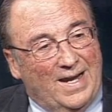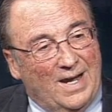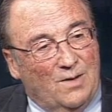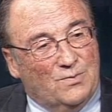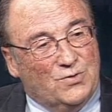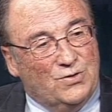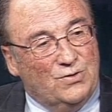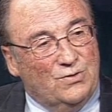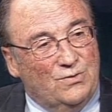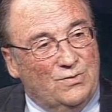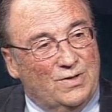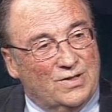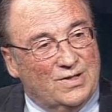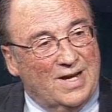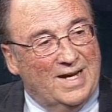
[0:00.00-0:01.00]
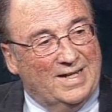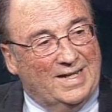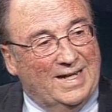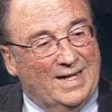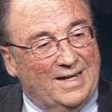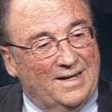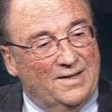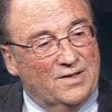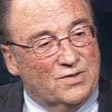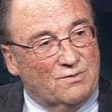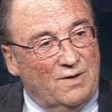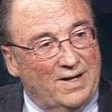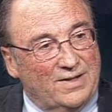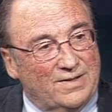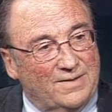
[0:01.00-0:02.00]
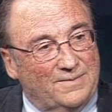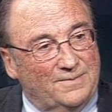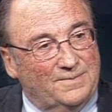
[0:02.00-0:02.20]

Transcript: helped you decide to get into this race.